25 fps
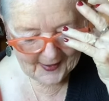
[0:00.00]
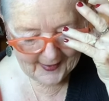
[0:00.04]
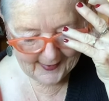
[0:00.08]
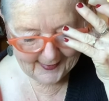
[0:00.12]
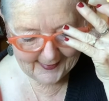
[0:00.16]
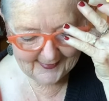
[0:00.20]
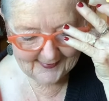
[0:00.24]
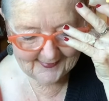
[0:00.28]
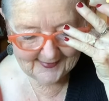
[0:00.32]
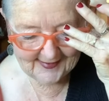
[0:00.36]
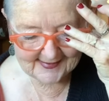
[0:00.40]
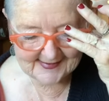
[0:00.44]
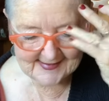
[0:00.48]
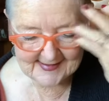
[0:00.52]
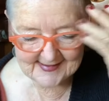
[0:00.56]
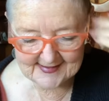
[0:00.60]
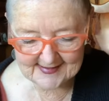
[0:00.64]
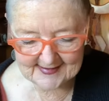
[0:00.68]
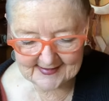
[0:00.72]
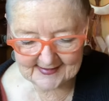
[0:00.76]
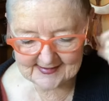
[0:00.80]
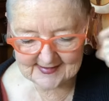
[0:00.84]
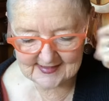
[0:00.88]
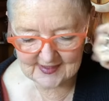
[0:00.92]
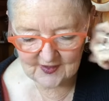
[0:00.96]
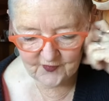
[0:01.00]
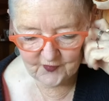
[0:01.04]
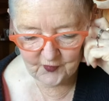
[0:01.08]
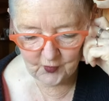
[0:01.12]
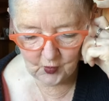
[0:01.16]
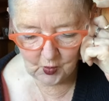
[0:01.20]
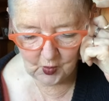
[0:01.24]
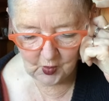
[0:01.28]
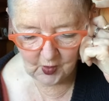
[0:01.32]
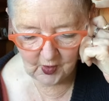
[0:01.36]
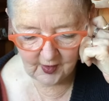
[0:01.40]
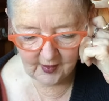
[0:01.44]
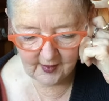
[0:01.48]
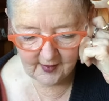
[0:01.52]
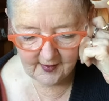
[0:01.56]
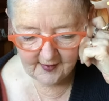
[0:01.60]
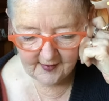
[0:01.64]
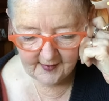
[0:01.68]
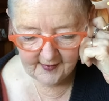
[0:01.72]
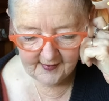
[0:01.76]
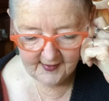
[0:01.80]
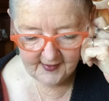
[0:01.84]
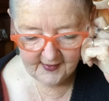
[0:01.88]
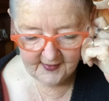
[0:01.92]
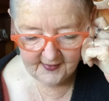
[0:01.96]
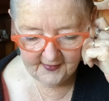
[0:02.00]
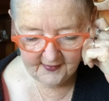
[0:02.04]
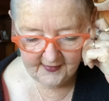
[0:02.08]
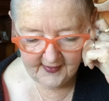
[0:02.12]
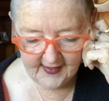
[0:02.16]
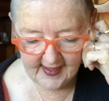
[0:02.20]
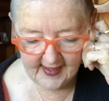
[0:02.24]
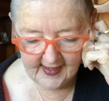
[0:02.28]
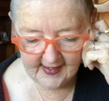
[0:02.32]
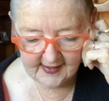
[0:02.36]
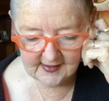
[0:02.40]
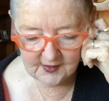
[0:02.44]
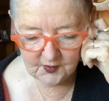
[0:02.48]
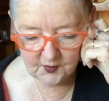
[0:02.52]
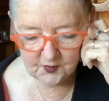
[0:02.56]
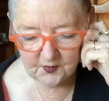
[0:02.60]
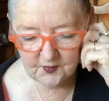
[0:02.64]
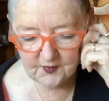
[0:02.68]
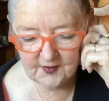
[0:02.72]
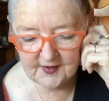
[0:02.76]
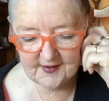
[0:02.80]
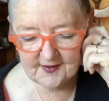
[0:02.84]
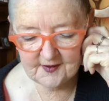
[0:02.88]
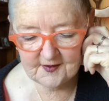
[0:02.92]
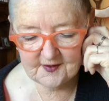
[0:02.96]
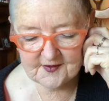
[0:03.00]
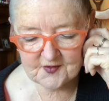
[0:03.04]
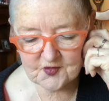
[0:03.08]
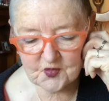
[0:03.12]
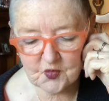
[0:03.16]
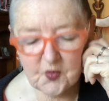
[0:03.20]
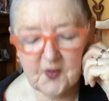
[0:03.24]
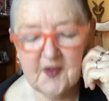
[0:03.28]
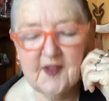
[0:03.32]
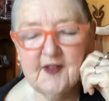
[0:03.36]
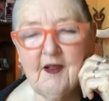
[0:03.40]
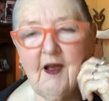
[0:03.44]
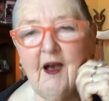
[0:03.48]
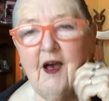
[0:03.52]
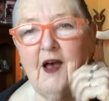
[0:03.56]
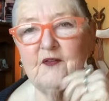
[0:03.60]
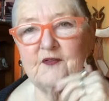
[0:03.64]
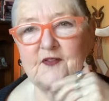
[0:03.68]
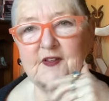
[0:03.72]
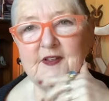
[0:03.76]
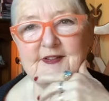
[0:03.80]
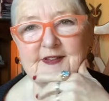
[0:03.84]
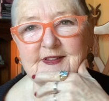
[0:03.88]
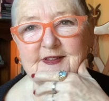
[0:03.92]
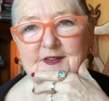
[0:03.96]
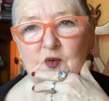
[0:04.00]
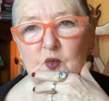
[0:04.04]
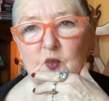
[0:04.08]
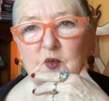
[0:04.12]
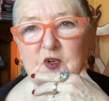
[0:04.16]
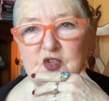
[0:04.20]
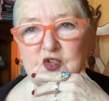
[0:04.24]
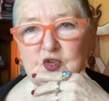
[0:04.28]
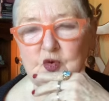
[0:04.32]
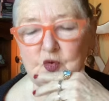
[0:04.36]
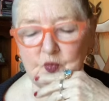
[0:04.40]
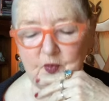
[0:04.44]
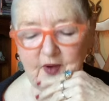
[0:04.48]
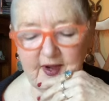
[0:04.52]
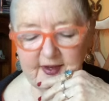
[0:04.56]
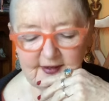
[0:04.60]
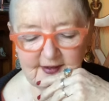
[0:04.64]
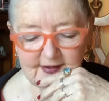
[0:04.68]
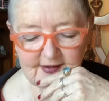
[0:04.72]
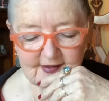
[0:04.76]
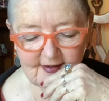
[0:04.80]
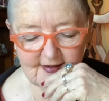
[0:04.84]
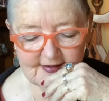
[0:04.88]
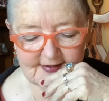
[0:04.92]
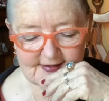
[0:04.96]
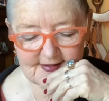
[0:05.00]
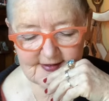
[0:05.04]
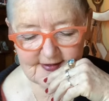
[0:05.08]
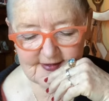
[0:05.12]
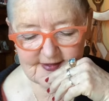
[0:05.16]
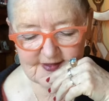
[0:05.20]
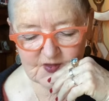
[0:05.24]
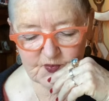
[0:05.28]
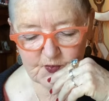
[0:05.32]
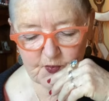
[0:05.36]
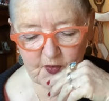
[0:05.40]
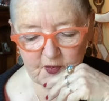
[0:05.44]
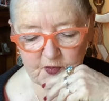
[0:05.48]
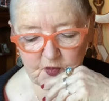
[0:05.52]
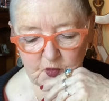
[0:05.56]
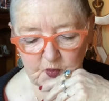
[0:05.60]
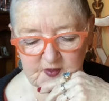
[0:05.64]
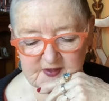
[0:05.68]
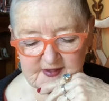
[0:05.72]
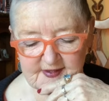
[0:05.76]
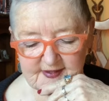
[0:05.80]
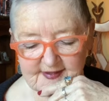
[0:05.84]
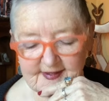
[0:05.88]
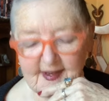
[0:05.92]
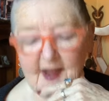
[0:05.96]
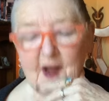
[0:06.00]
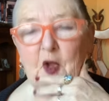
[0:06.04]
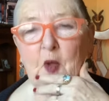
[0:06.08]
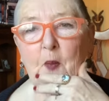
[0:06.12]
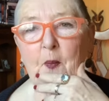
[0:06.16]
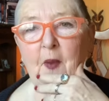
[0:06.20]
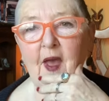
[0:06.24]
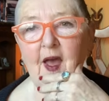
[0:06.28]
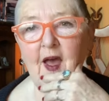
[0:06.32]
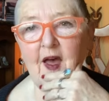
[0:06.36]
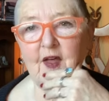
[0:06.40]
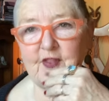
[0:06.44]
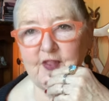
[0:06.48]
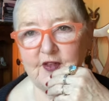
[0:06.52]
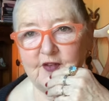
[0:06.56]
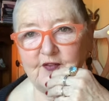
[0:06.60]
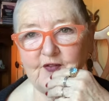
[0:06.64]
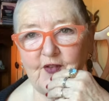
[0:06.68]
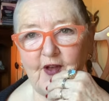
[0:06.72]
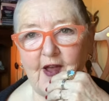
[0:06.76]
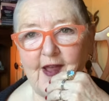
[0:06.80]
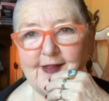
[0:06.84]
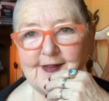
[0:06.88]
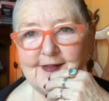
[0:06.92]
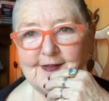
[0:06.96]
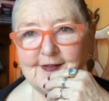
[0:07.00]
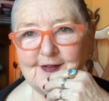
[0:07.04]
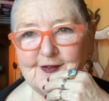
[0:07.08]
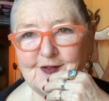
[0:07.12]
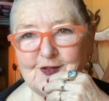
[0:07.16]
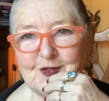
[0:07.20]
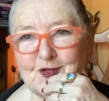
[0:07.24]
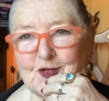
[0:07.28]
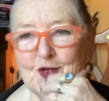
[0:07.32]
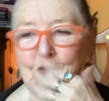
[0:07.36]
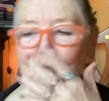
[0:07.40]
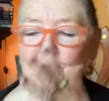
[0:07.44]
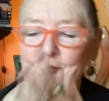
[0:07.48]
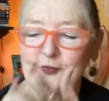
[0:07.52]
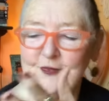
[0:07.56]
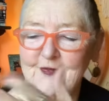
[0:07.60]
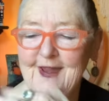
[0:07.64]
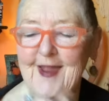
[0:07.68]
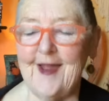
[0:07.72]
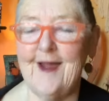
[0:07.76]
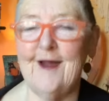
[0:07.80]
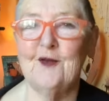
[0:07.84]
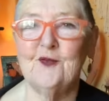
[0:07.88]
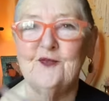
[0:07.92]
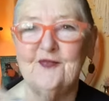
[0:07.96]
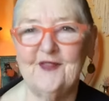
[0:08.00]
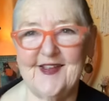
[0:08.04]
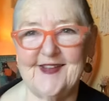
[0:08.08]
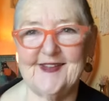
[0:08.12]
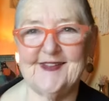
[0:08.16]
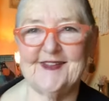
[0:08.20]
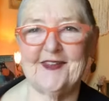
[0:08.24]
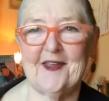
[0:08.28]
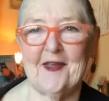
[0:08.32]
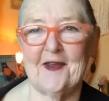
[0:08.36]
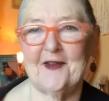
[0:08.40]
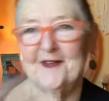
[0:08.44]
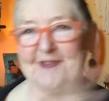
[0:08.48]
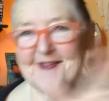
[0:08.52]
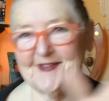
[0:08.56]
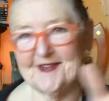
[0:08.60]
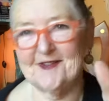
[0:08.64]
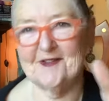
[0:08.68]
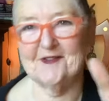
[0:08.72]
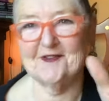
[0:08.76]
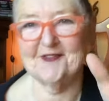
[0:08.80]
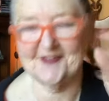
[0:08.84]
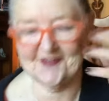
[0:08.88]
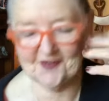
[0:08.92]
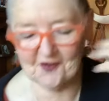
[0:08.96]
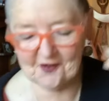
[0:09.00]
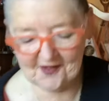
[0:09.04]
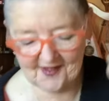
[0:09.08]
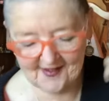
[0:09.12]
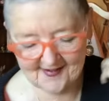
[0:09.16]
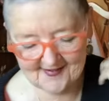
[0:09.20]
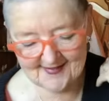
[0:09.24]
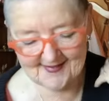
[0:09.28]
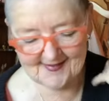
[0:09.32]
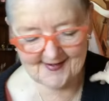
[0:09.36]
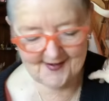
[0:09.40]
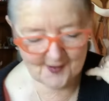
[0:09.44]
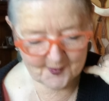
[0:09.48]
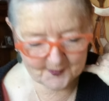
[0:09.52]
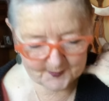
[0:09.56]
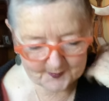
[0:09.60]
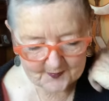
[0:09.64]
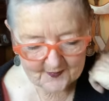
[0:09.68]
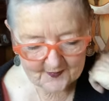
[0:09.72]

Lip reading: In 1964, that it's really obvious that Richard recognized that his brother was a psychopath and violent. So now they said it, so it's okay to say it.